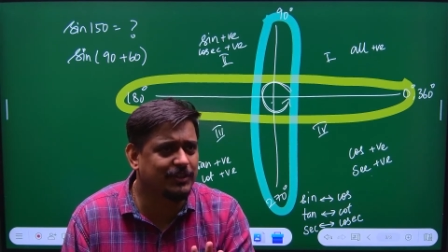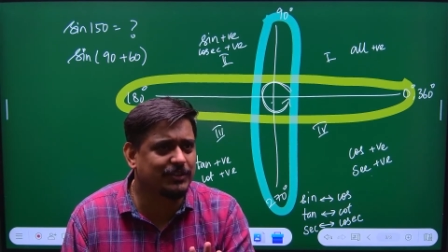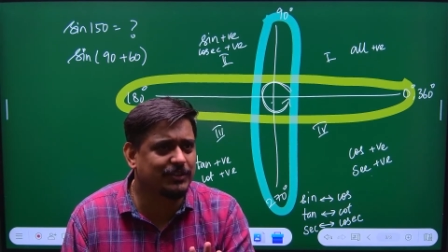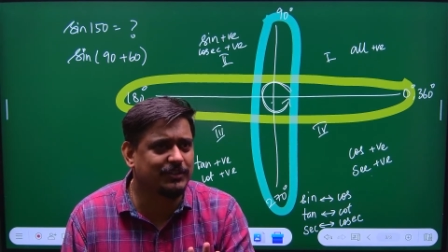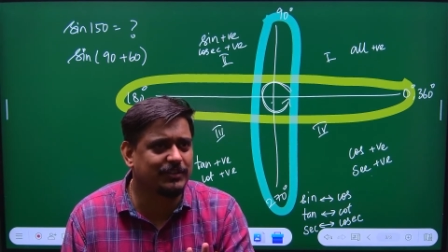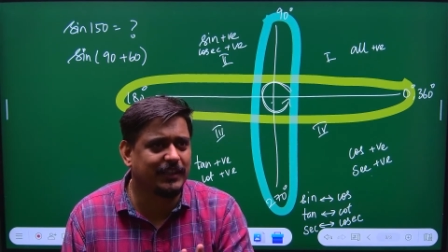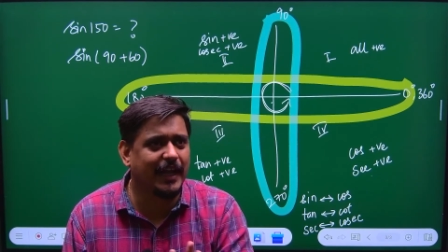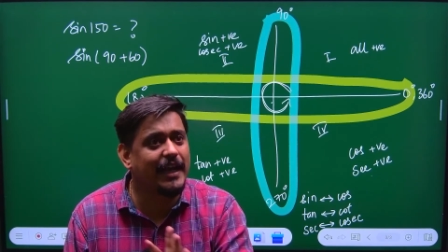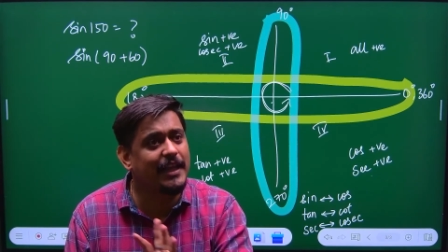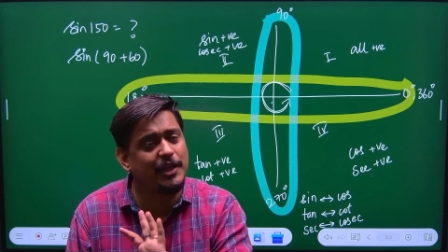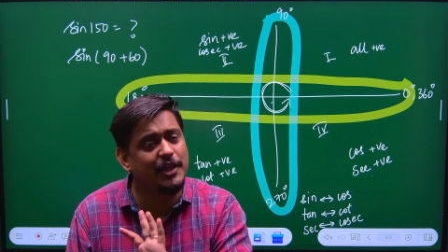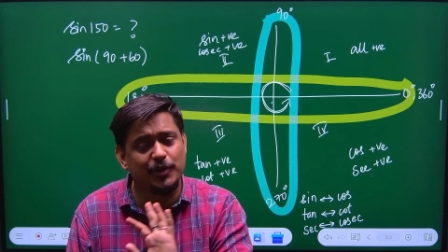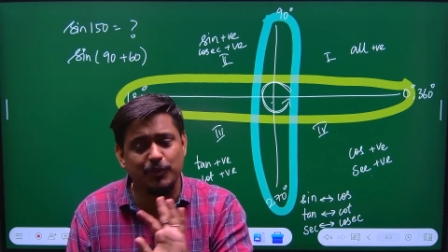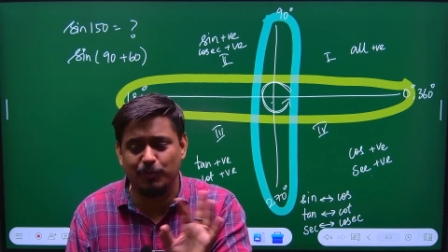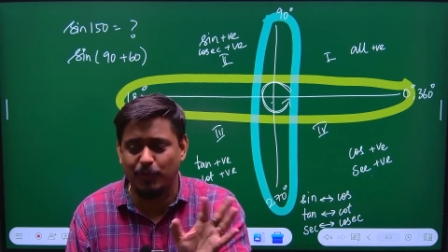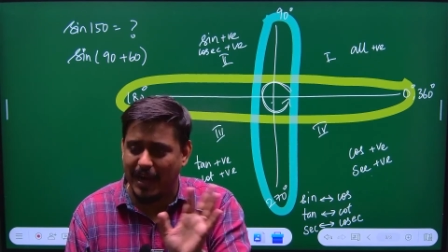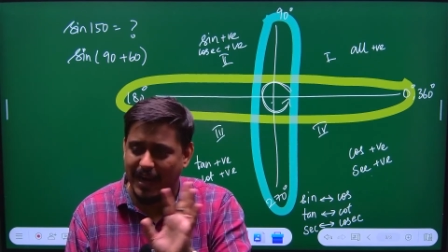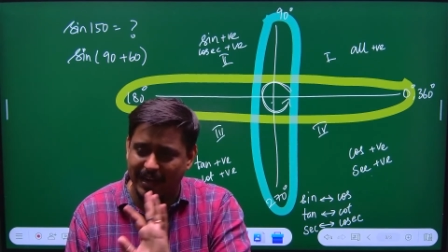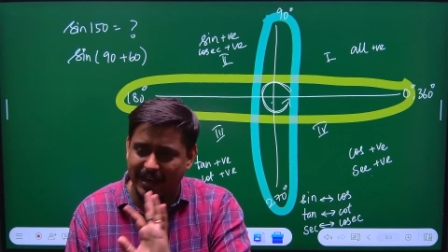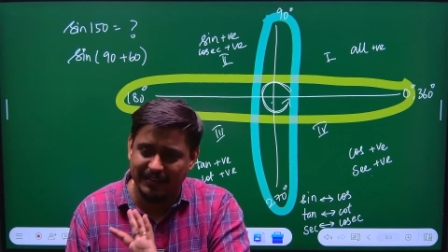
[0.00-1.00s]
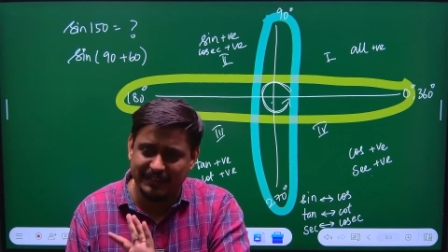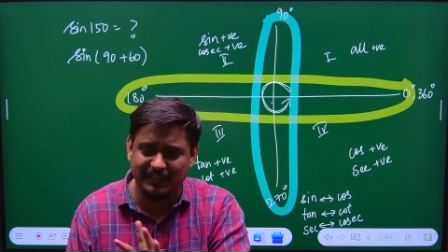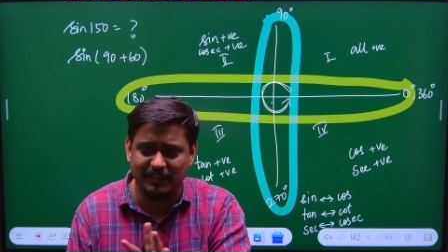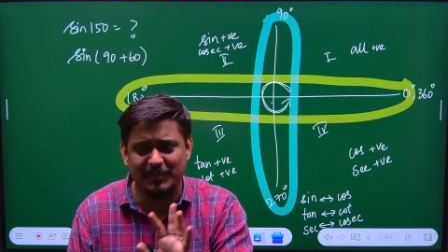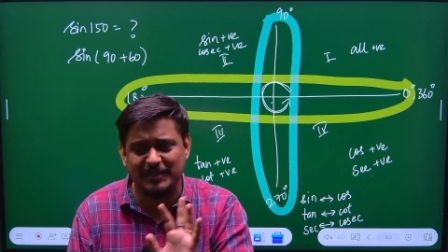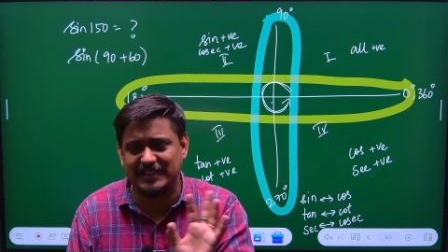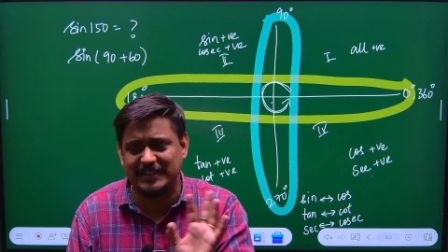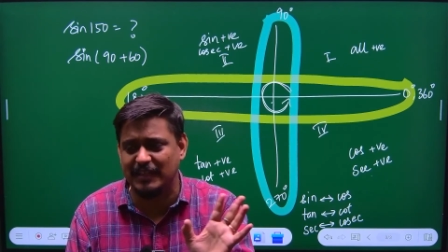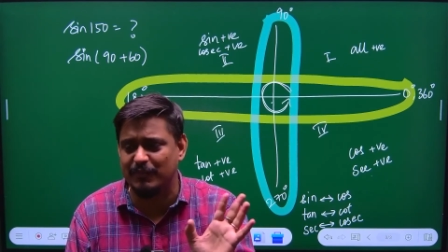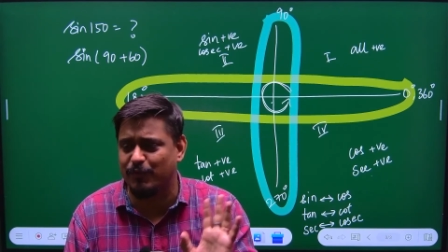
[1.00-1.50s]
Anything, answer will be
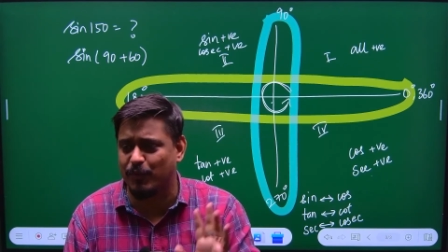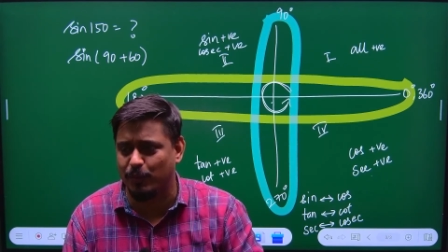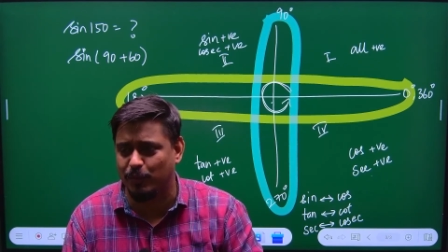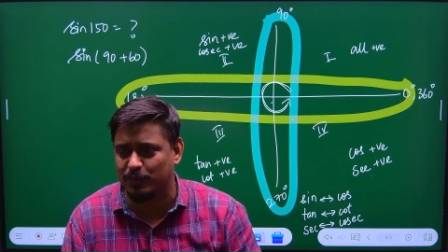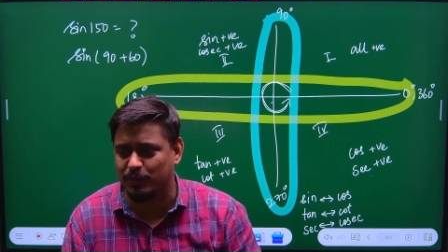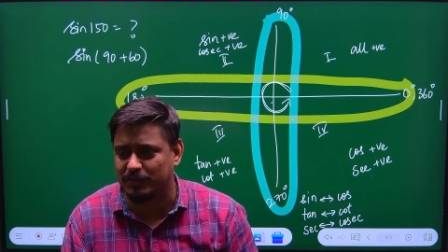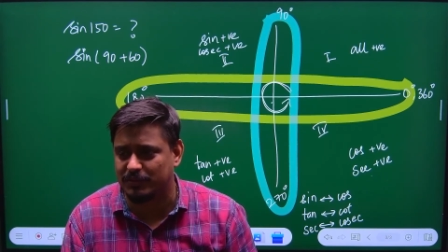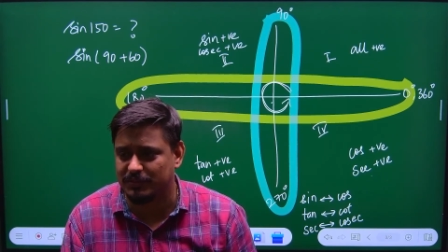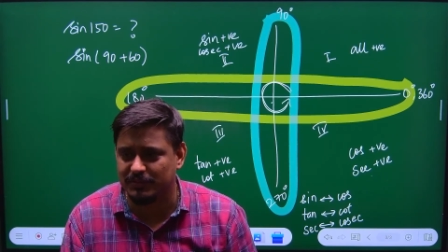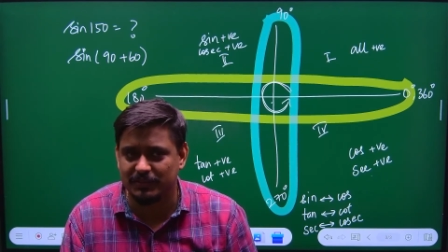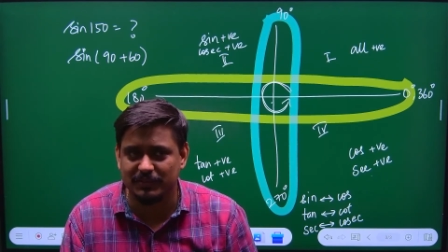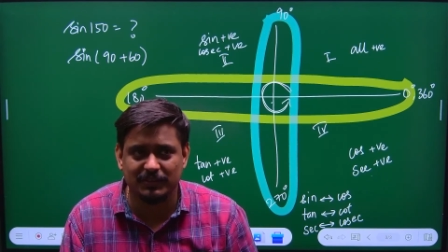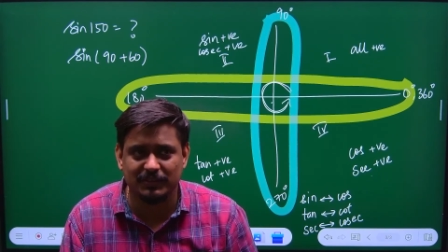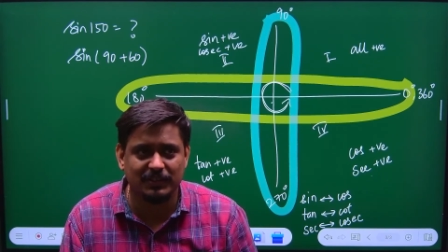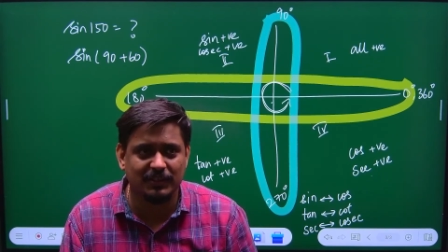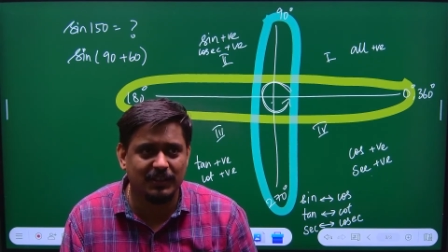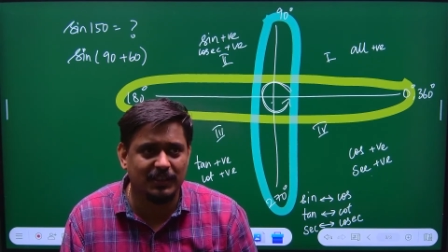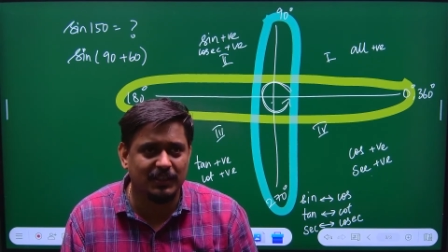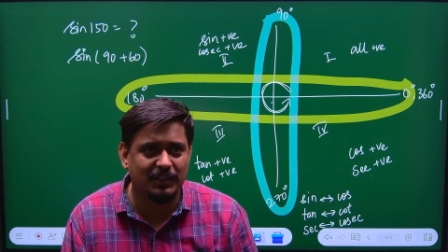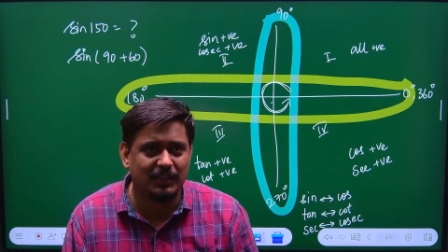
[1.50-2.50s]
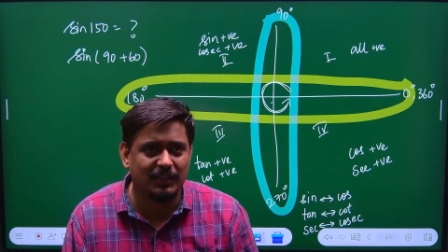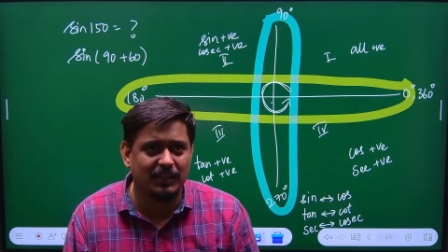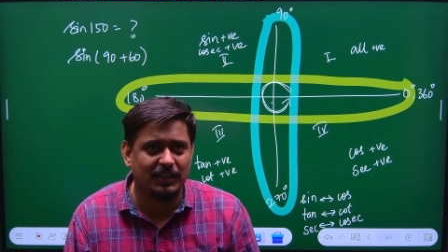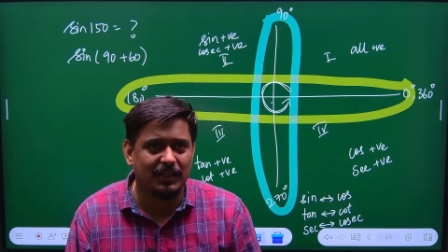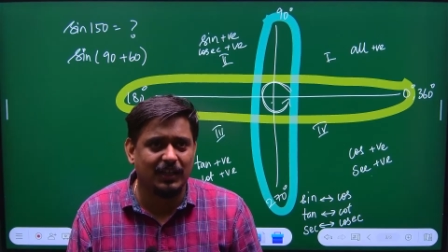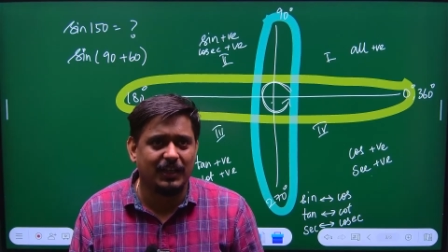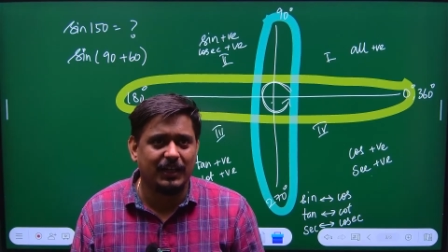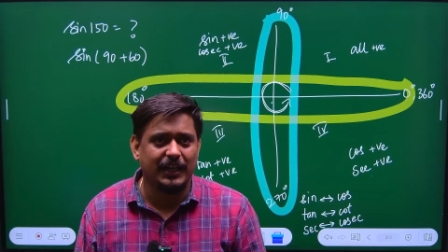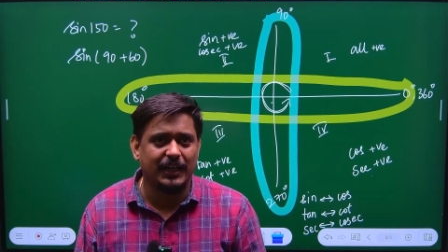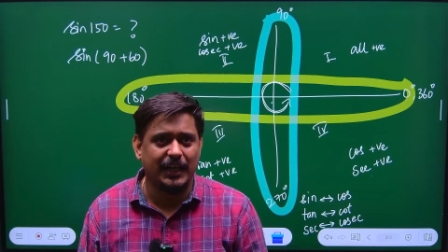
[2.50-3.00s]
same for both.
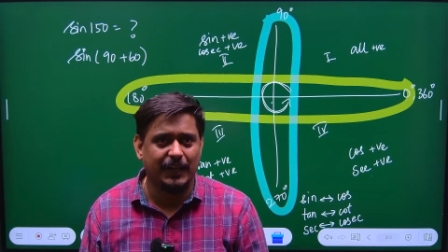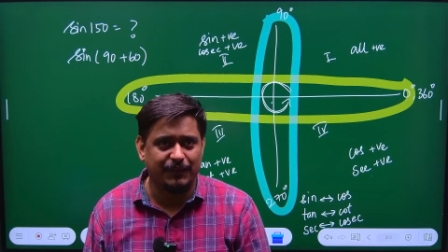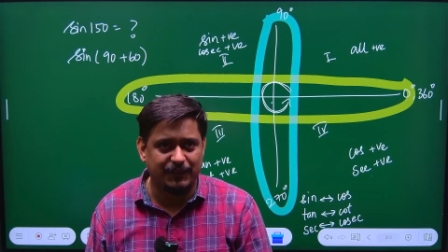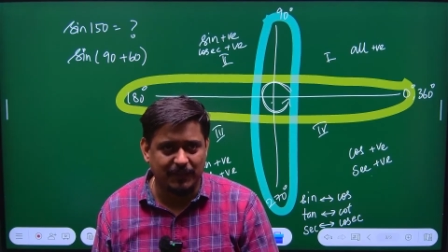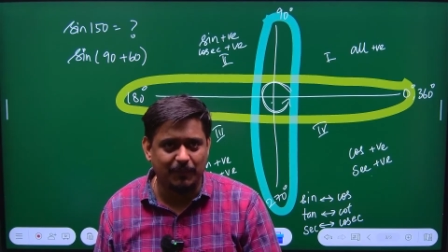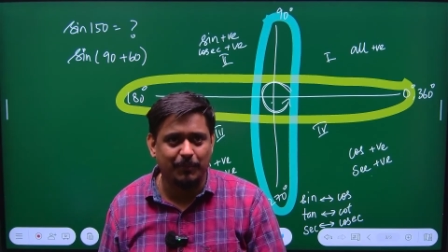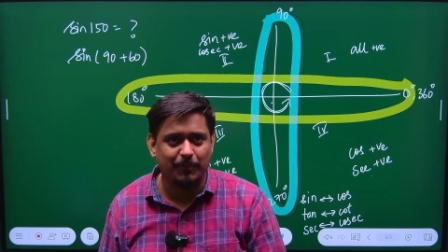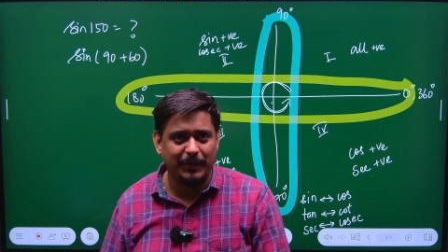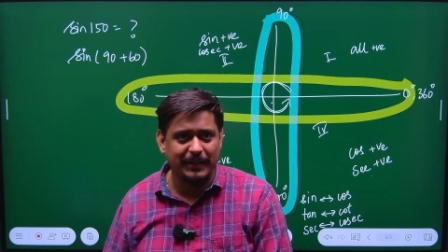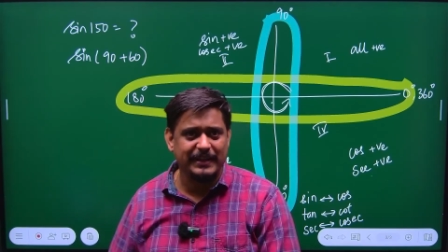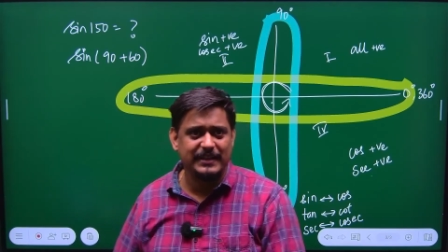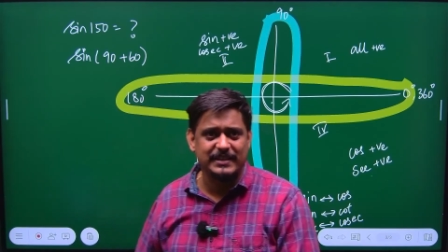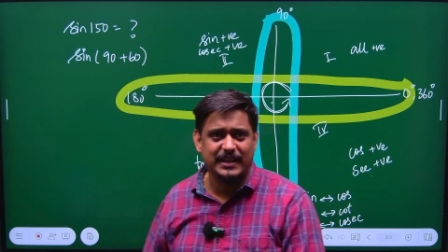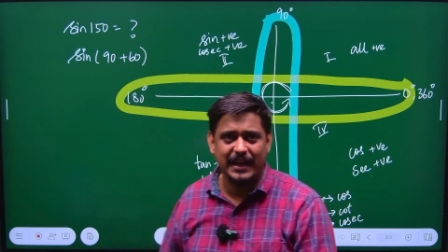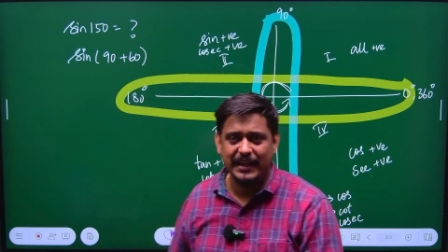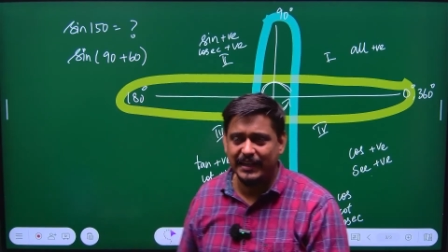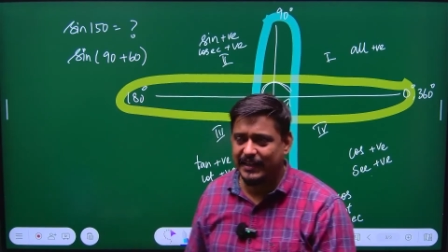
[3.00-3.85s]
If somebody is writing